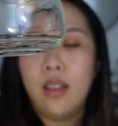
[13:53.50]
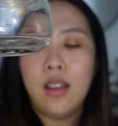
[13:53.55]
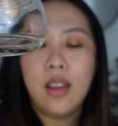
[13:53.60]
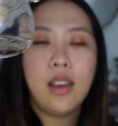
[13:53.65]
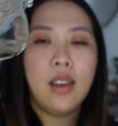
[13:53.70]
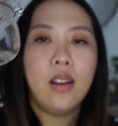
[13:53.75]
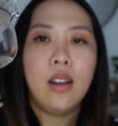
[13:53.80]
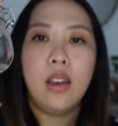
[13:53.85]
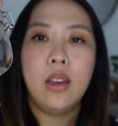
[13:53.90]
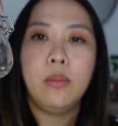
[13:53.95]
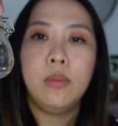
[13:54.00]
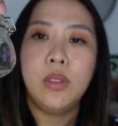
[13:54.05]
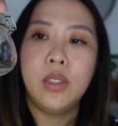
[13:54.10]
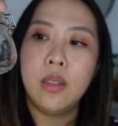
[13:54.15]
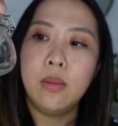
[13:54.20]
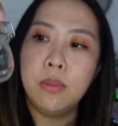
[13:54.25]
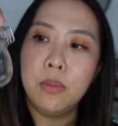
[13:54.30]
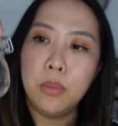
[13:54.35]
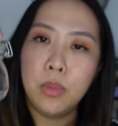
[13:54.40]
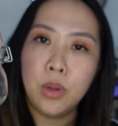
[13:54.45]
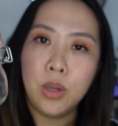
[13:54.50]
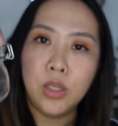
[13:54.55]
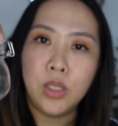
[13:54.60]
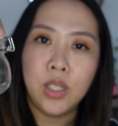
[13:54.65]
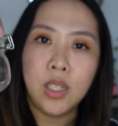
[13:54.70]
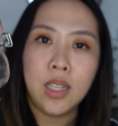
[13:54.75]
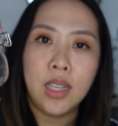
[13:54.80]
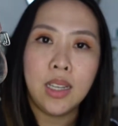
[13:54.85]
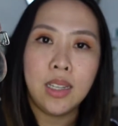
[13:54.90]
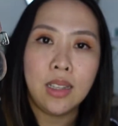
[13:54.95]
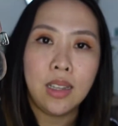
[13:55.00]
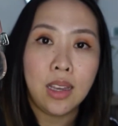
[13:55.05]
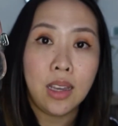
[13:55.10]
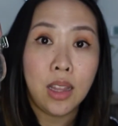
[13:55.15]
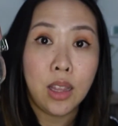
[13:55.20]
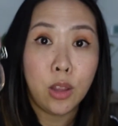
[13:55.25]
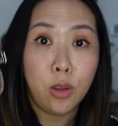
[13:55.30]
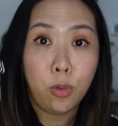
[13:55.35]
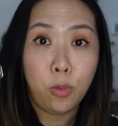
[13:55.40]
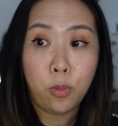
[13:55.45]
And I'm submerging it
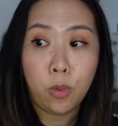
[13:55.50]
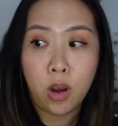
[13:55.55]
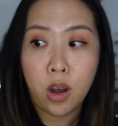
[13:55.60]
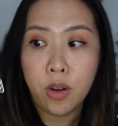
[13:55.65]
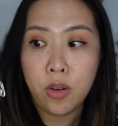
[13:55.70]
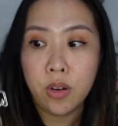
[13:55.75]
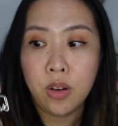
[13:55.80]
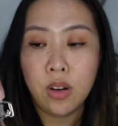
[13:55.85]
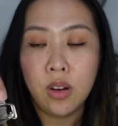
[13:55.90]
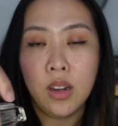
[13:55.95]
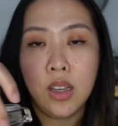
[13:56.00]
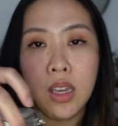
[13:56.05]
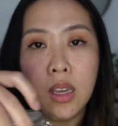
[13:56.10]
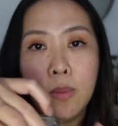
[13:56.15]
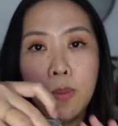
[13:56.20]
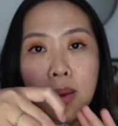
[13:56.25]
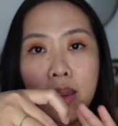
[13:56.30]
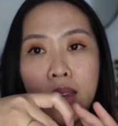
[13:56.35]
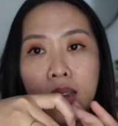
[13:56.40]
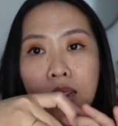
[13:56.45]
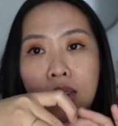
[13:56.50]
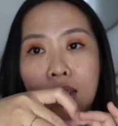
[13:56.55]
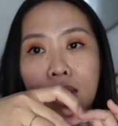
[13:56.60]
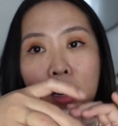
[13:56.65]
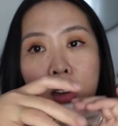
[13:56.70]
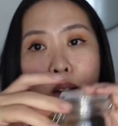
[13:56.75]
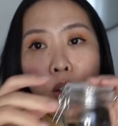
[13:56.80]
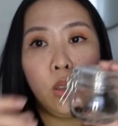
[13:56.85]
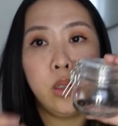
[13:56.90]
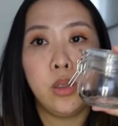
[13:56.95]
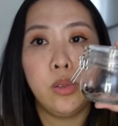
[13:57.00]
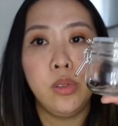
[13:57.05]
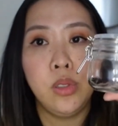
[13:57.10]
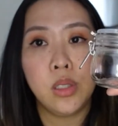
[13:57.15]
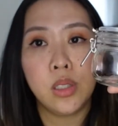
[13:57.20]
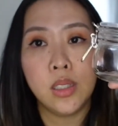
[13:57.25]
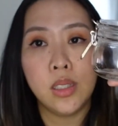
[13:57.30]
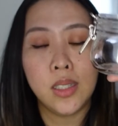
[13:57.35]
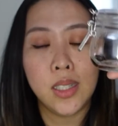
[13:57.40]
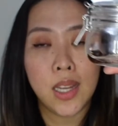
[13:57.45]
in the water, keeping it in a closed
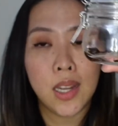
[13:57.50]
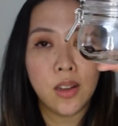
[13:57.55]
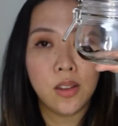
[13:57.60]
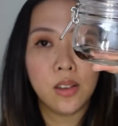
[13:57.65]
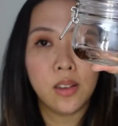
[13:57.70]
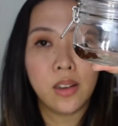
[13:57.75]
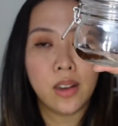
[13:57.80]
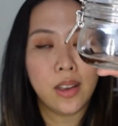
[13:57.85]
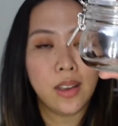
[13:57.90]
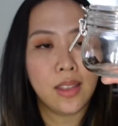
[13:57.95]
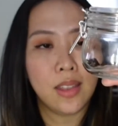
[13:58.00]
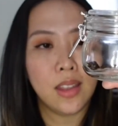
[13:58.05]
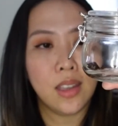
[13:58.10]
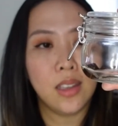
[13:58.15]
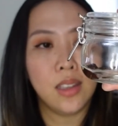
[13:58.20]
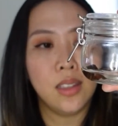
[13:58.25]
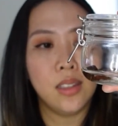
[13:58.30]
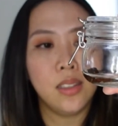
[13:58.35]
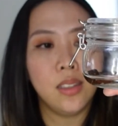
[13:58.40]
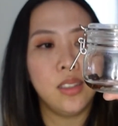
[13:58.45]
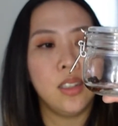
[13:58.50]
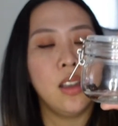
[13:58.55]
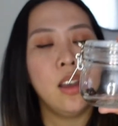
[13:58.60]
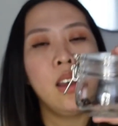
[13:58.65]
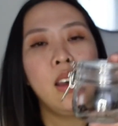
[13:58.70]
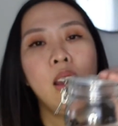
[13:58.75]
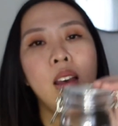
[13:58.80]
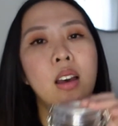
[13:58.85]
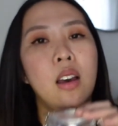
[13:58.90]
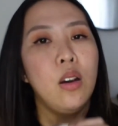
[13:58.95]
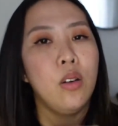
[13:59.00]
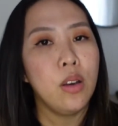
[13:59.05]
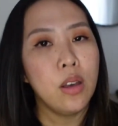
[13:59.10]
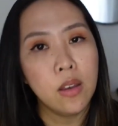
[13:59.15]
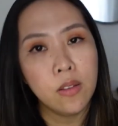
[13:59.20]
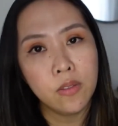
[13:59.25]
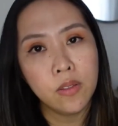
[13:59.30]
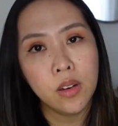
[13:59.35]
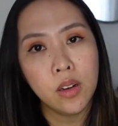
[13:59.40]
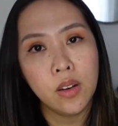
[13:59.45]
container like this.
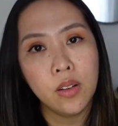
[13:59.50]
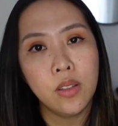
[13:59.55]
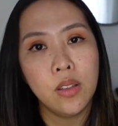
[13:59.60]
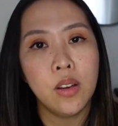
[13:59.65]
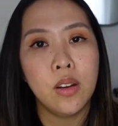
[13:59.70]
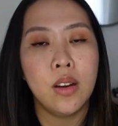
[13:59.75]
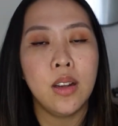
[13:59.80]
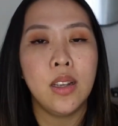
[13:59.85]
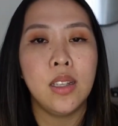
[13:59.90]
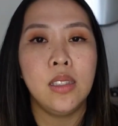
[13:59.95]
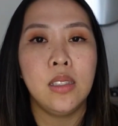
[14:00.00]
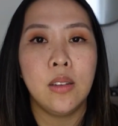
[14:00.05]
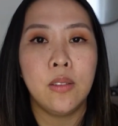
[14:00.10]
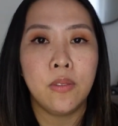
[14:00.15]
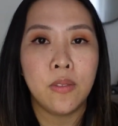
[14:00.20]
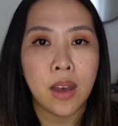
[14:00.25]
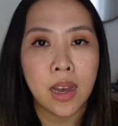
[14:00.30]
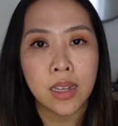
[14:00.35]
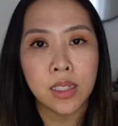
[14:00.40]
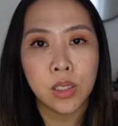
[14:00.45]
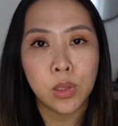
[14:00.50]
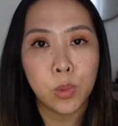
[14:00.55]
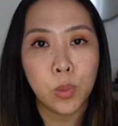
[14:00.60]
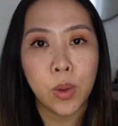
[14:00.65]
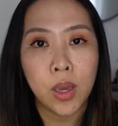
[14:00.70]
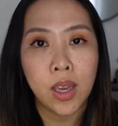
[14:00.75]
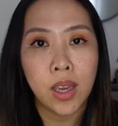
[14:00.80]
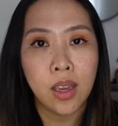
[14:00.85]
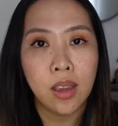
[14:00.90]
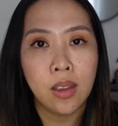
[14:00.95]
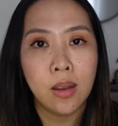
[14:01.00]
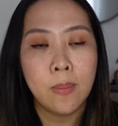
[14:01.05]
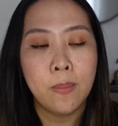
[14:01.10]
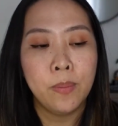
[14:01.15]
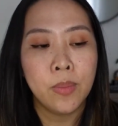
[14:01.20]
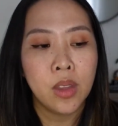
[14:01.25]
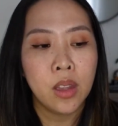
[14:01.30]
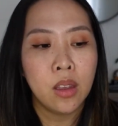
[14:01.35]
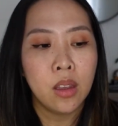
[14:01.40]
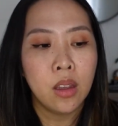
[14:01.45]
However, there is a fast way
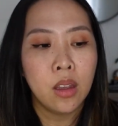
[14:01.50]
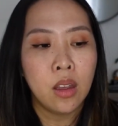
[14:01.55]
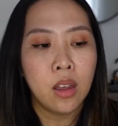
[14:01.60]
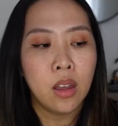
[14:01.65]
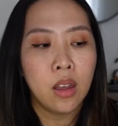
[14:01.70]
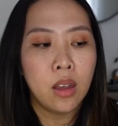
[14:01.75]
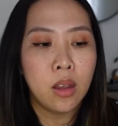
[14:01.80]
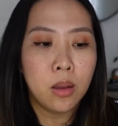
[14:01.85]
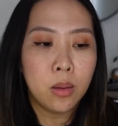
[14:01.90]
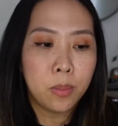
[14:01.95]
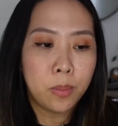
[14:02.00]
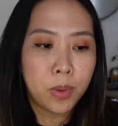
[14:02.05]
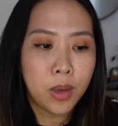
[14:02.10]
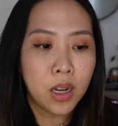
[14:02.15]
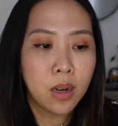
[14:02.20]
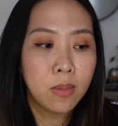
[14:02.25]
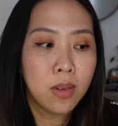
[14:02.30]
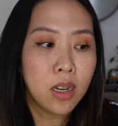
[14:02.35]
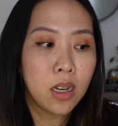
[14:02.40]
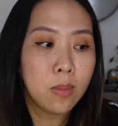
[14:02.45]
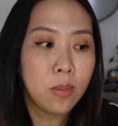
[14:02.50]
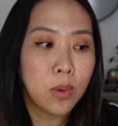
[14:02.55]
but I'm going to